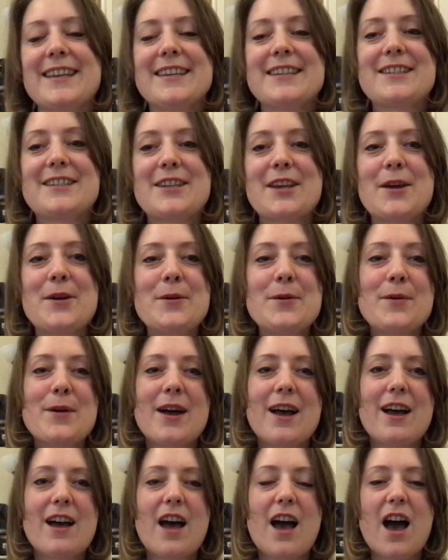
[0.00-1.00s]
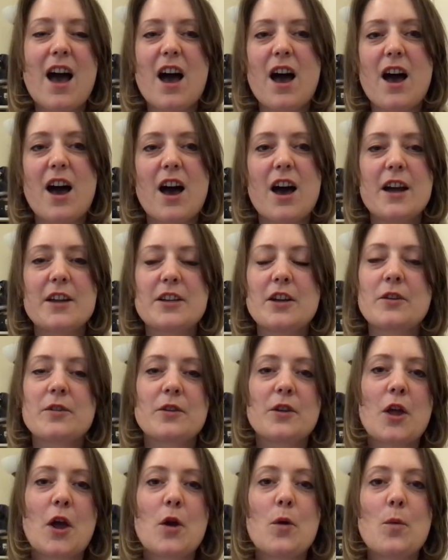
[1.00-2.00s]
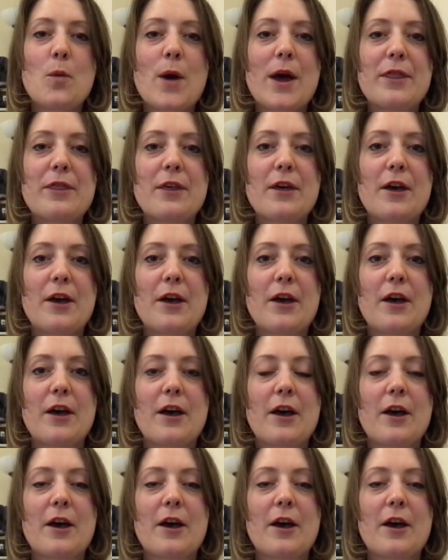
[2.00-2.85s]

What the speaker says: So I don't know whether